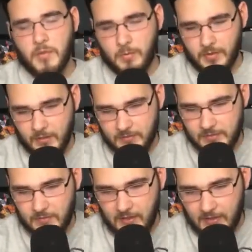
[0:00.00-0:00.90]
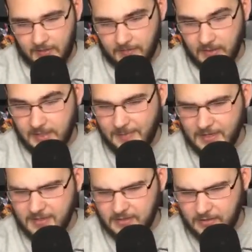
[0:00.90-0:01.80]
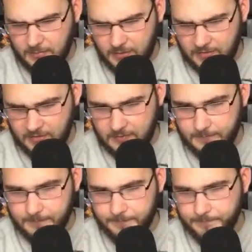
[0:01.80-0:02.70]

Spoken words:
Not what I was expecting, to be honest.